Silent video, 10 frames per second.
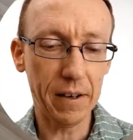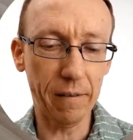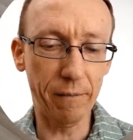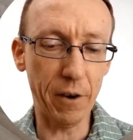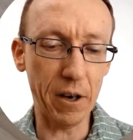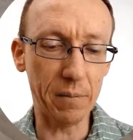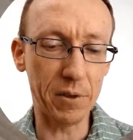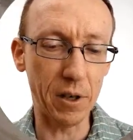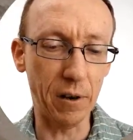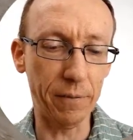convert
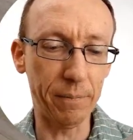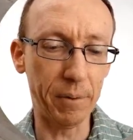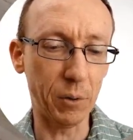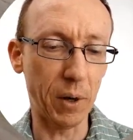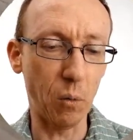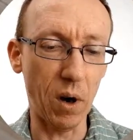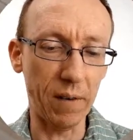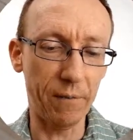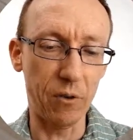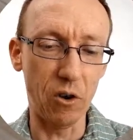himself between
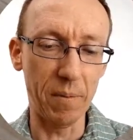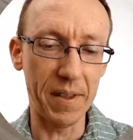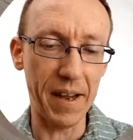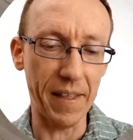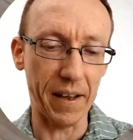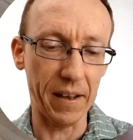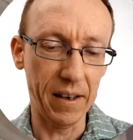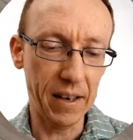one form and the other.